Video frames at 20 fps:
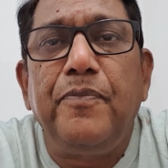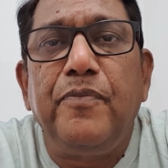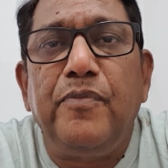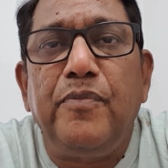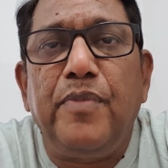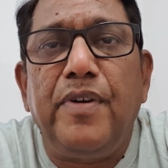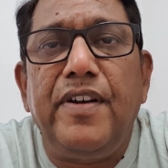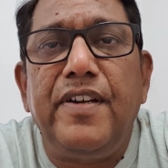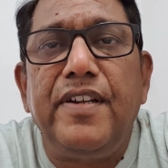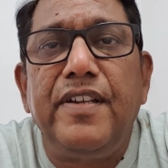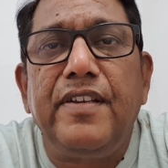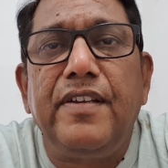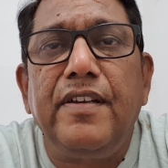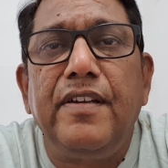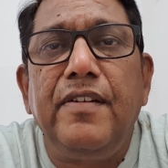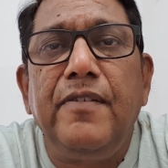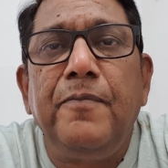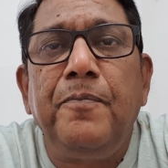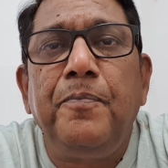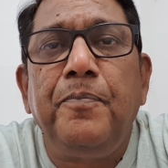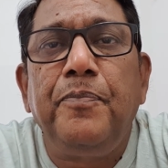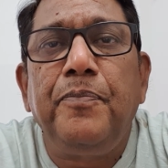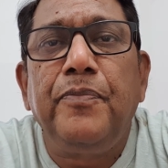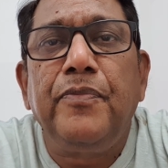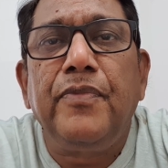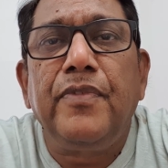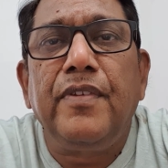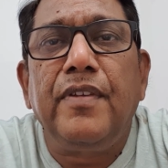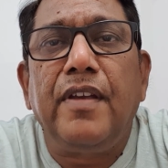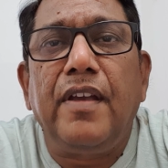vertical
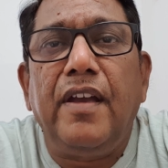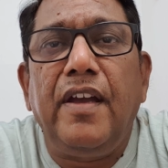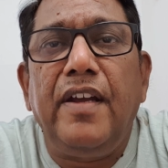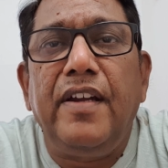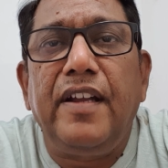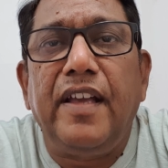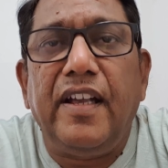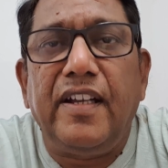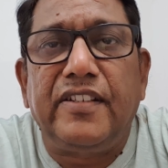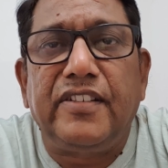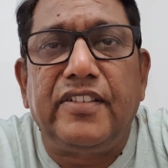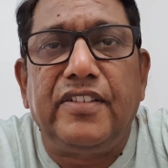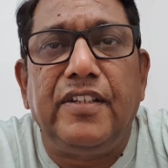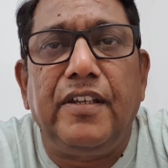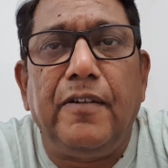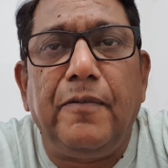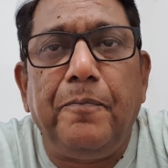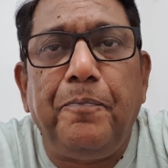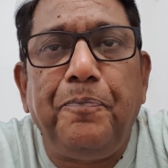and axial.